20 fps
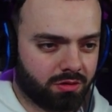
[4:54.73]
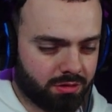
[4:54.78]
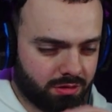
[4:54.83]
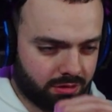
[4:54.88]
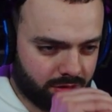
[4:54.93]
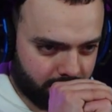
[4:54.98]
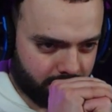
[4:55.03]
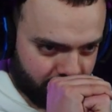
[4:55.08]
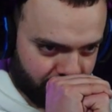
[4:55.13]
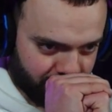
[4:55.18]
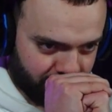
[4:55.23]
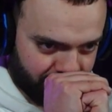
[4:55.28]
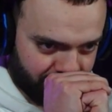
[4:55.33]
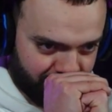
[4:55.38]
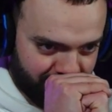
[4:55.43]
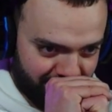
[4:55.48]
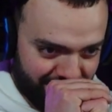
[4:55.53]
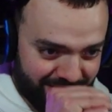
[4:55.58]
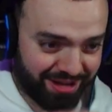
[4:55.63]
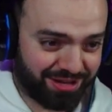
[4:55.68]

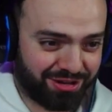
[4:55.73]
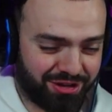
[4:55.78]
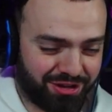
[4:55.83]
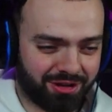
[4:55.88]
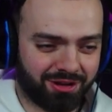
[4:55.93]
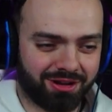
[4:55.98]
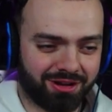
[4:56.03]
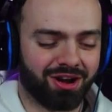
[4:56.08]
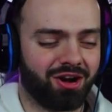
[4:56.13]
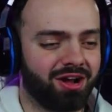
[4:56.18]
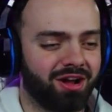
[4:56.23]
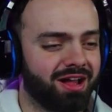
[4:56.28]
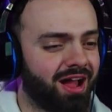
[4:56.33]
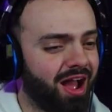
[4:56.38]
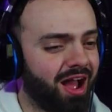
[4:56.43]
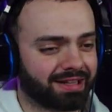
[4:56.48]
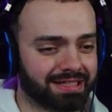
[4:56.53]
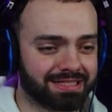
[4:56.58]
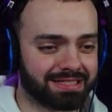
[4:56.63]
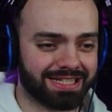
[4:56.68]
Oh my god,
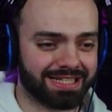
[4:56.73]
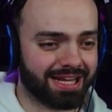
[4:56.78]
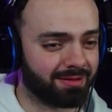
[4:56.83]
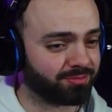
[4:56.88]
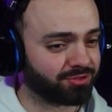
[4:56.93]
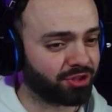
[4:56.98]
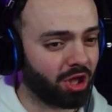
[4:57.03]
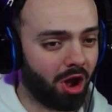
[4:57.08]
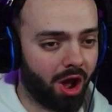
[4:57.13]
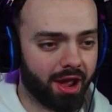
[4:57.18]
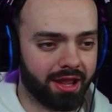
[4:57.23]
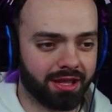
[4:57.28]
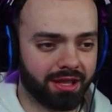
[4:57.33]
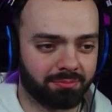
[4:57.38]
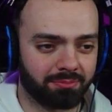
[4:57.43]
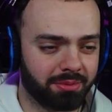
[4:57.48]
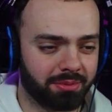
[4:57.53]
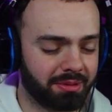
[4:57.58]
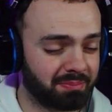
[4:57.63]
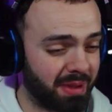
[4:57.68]
I can see him
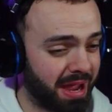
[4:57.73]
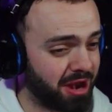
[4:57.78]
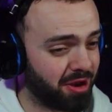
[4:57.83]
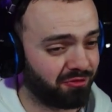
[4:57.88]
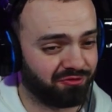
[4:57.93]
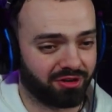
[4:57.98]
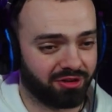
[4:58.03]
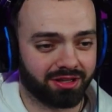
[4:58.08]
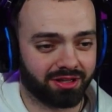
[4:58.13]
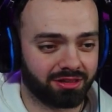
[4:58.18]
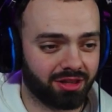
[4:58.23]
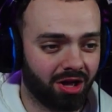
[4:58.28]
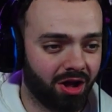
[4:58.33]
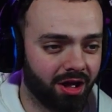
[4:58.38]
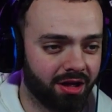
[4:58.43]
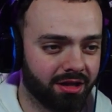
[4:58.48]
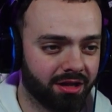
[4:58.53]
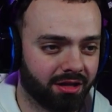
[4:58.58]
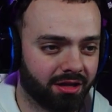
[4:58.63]
dying. You better not fucking die.